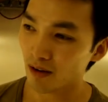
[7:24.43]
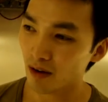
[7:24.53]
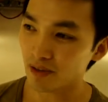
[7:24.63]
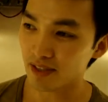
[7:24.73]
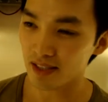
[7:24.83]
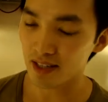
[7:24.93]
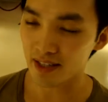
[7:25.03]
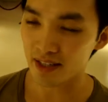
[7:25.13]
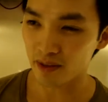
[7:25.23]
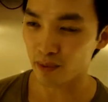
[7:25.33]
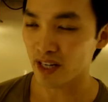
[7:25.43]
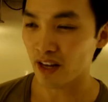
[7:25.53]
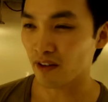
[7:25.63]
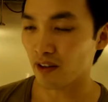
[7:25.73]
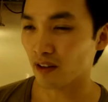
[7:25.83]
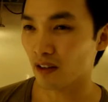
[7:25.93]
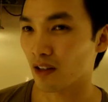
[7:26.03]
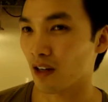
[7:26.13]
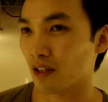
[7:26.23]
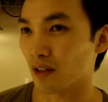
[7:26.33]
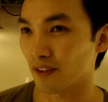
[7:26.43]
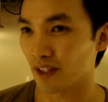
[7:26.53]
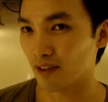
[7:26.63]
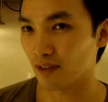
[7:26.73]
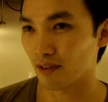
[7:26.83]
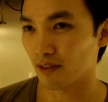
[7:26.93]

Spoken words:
honestly never thought of it.